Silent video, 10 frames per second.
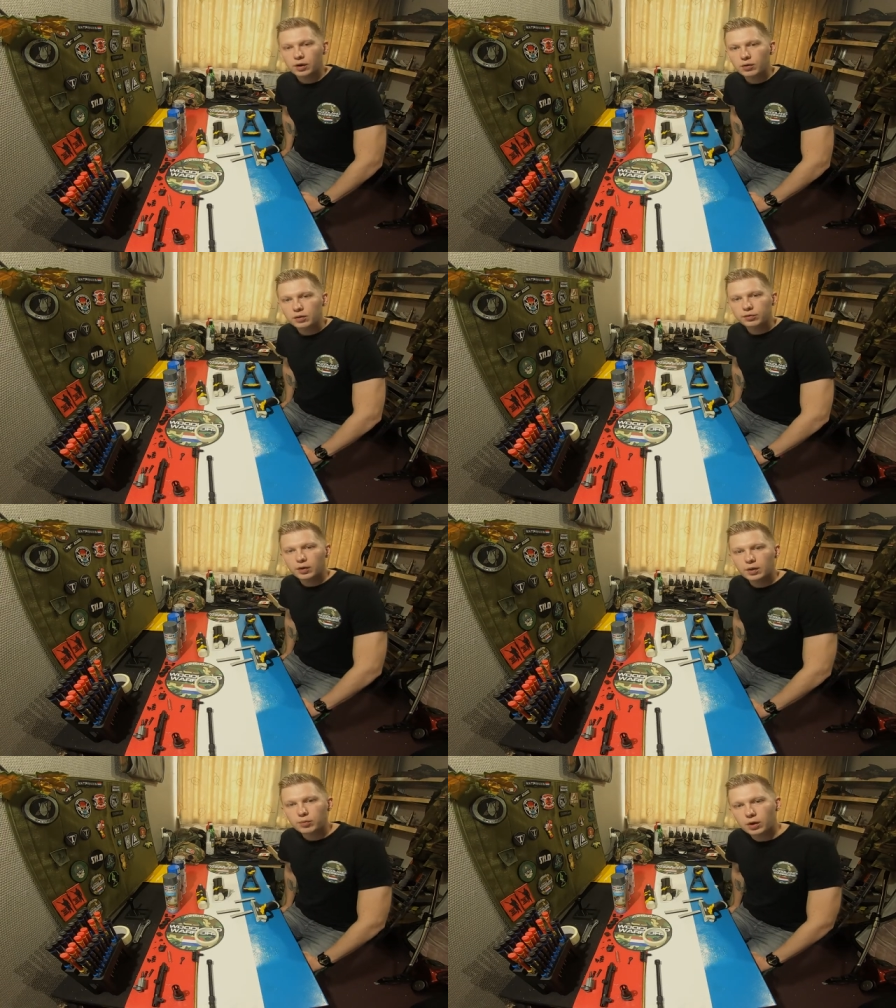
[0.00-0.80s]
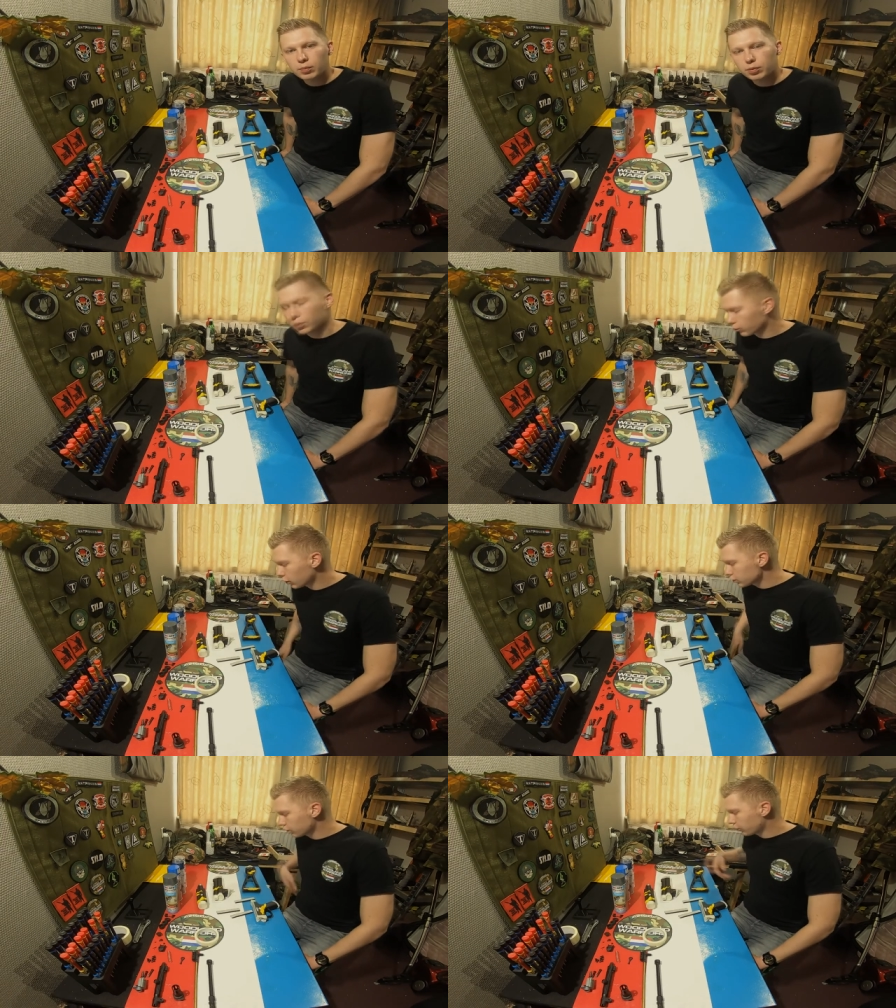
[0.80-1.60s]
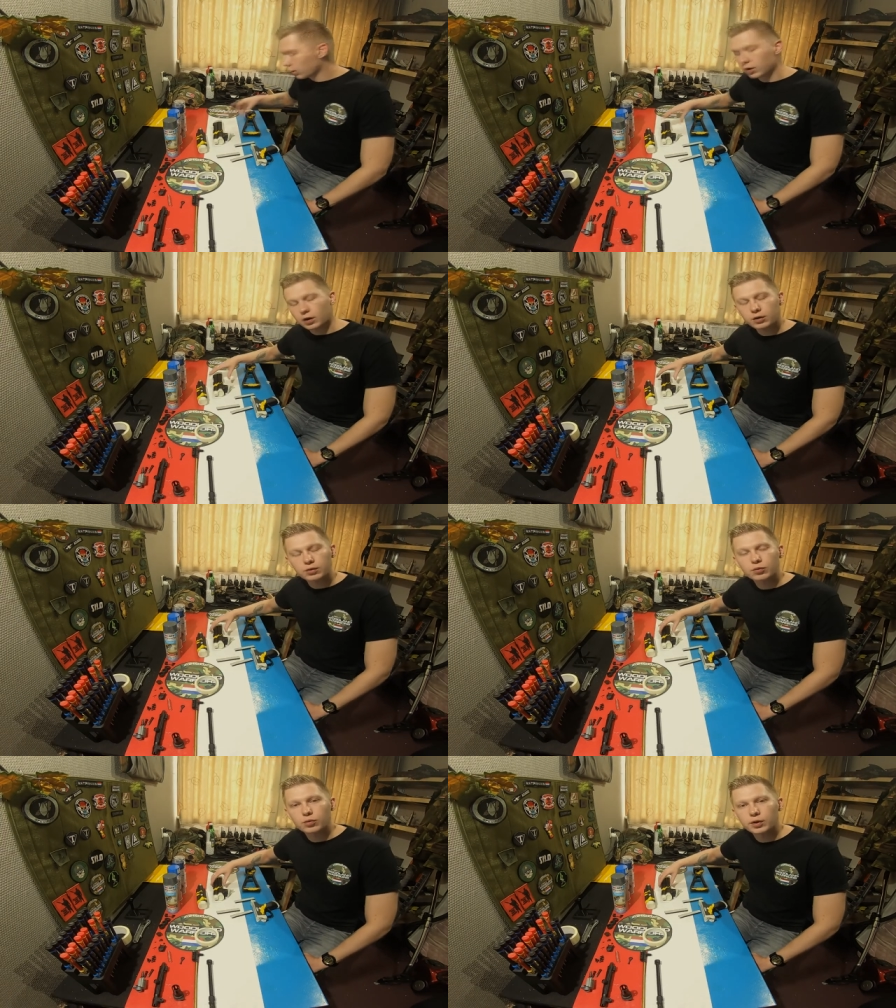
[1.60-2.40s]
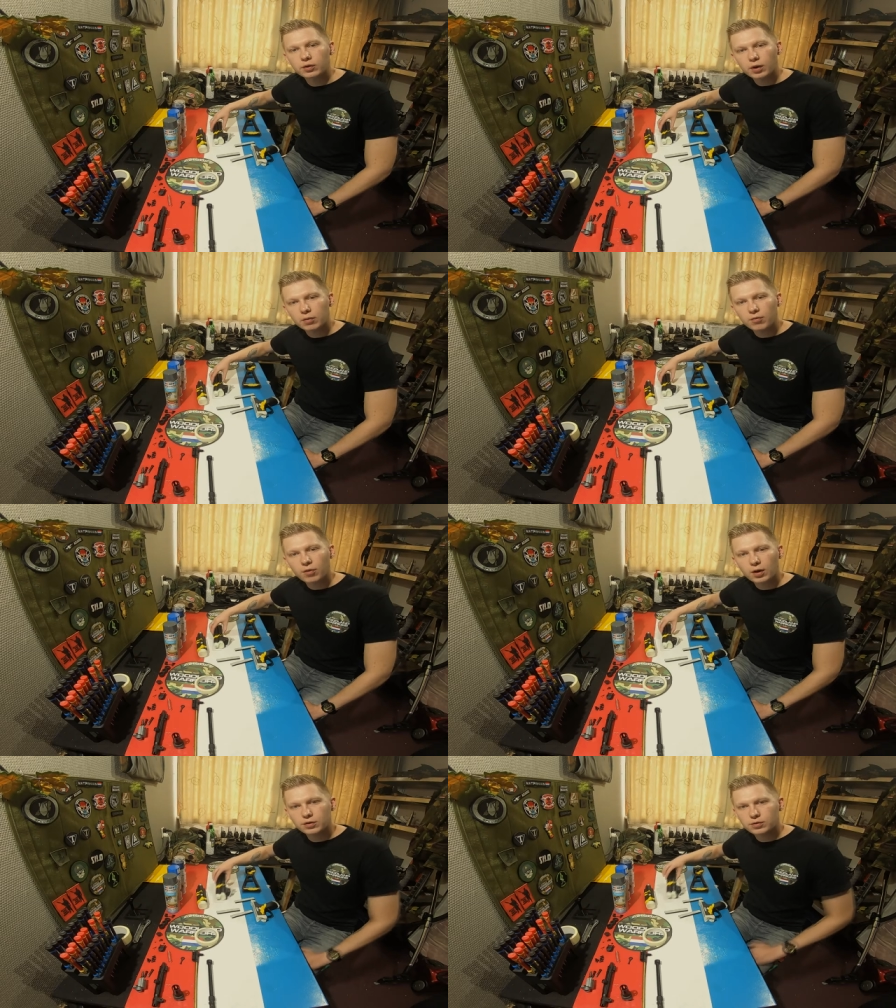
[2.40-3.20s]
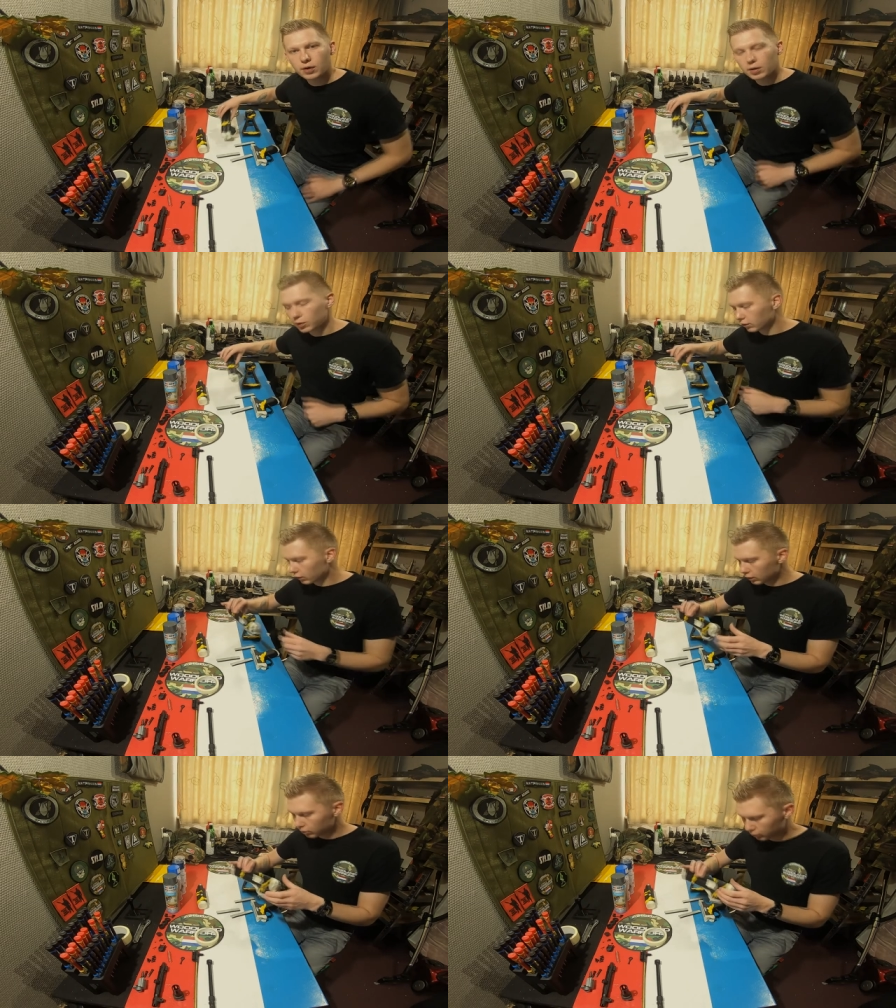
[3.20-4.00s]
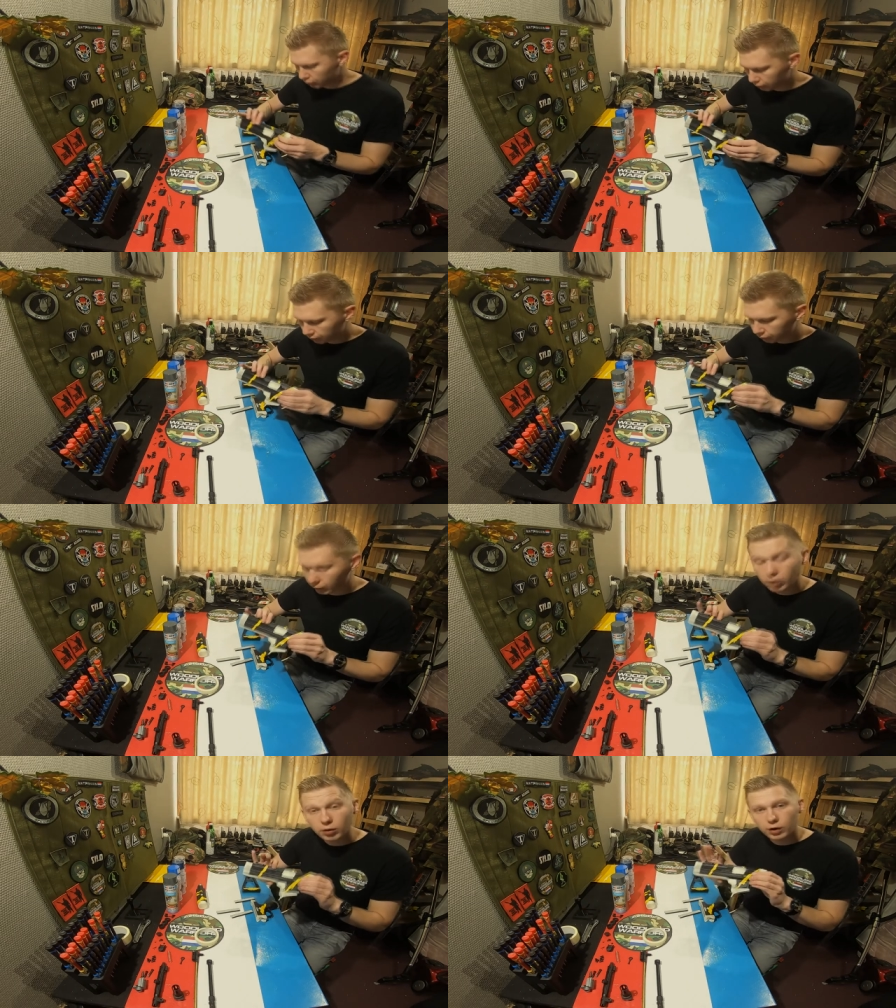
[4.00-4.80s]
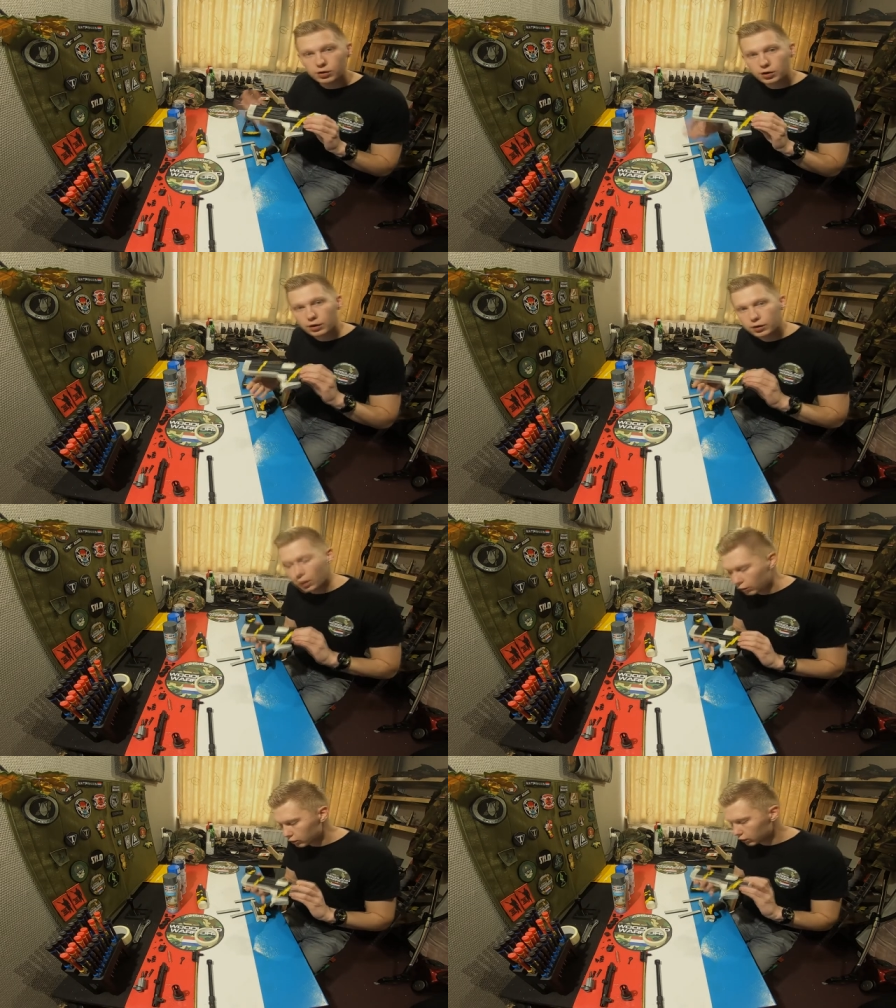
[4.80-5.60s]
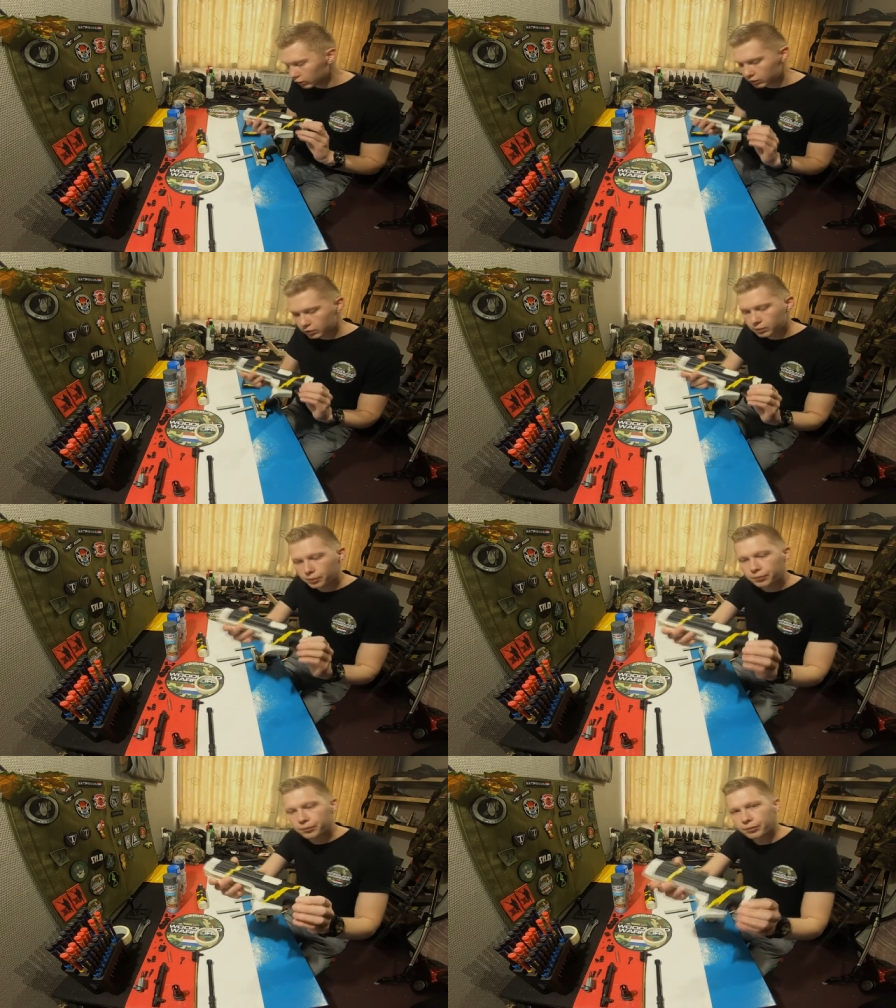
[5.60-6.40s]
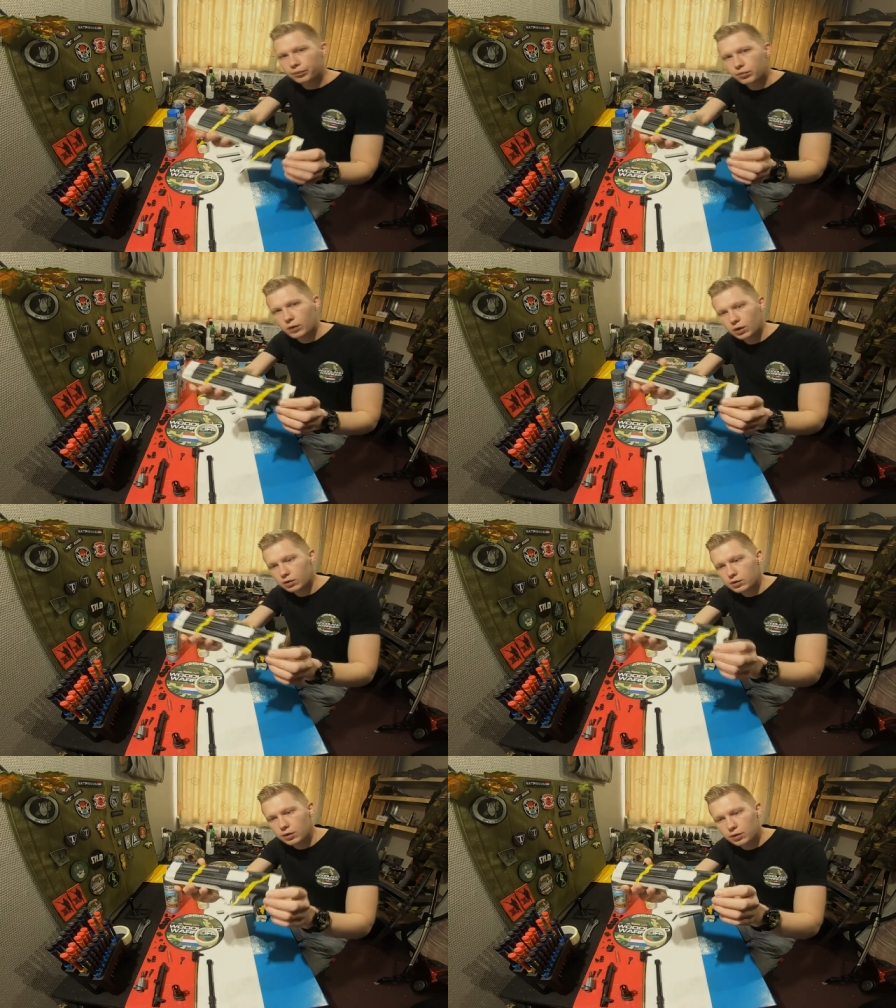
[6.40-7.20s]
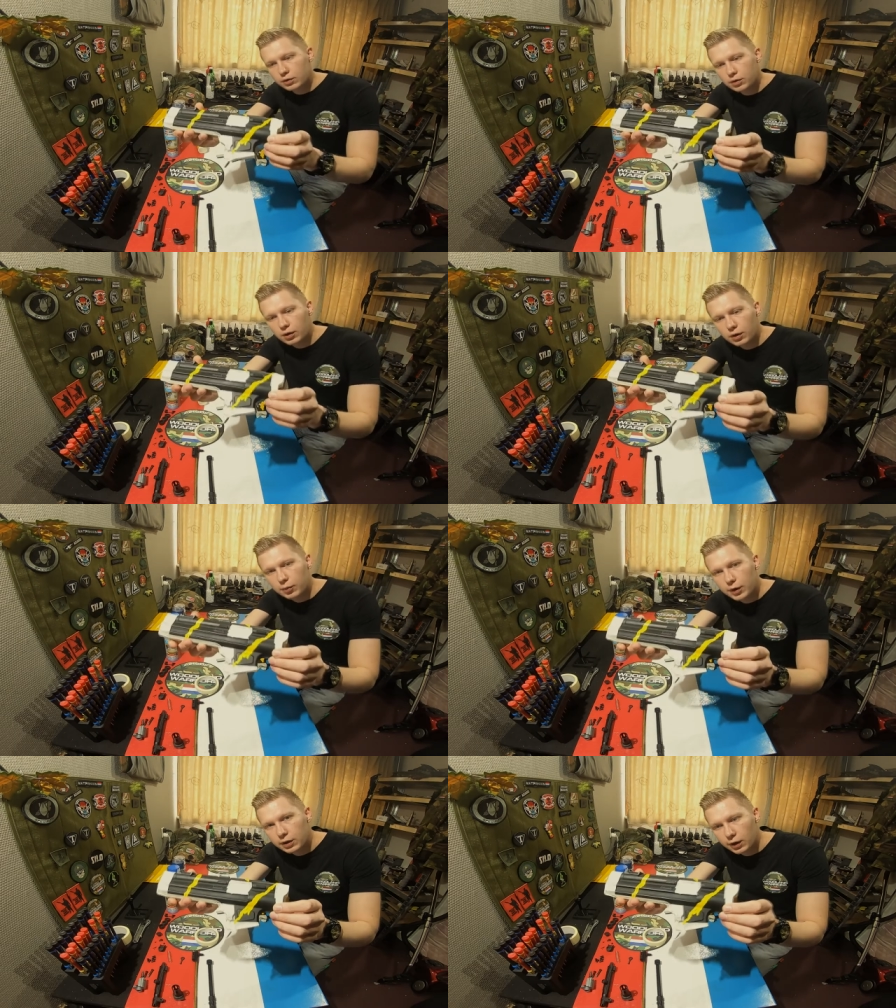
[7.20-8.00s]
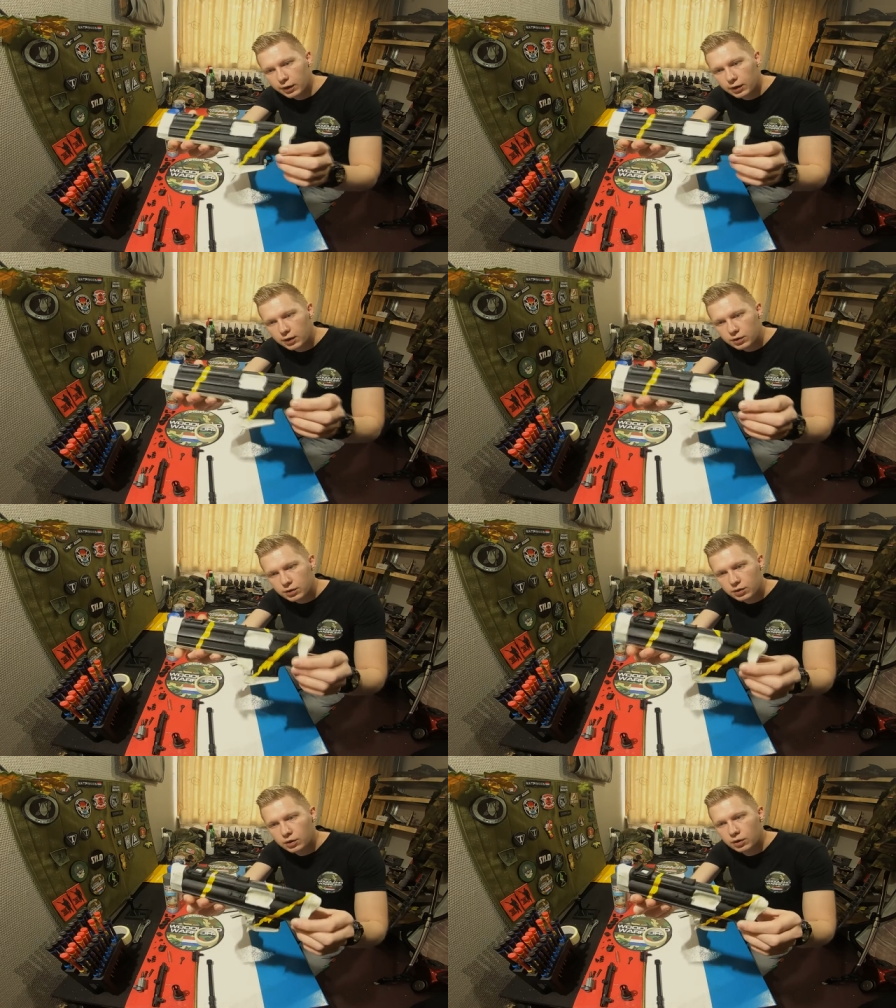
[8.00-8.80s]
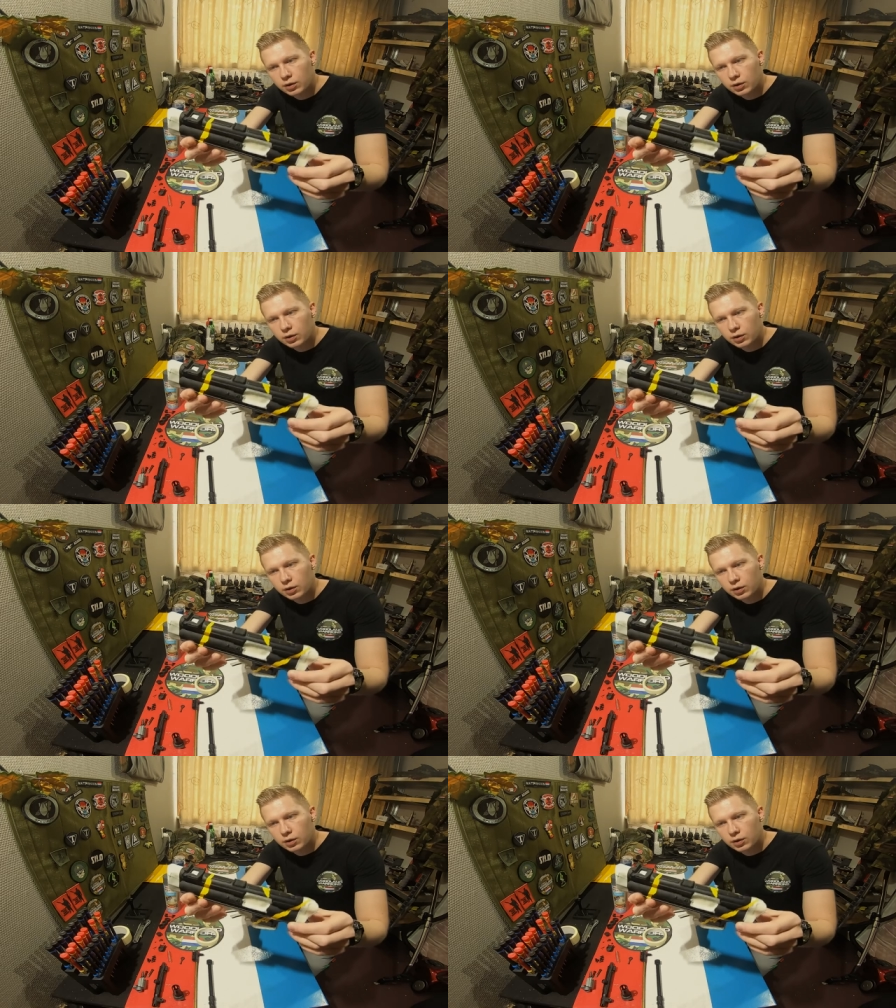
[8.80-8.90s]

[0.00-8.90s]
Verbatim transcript: now we've taped up most of our gun with camouflage striping tape. I'm gonna show you how it looks. This looks a bit like this.